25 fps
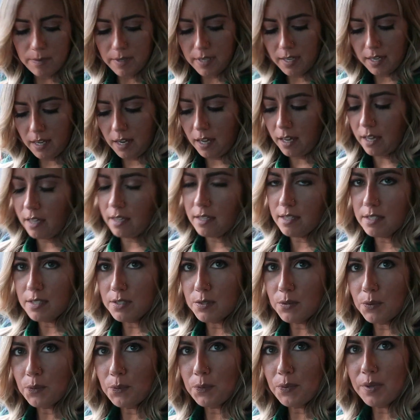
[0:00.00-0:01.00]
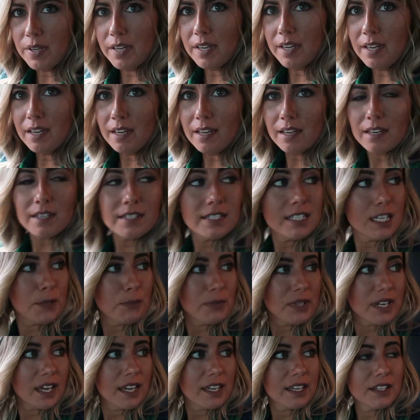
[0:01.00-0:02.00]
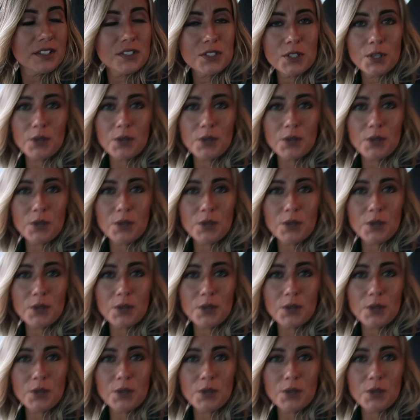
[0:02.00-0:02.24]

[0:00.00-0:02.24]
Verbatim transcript: because we, Tim and I get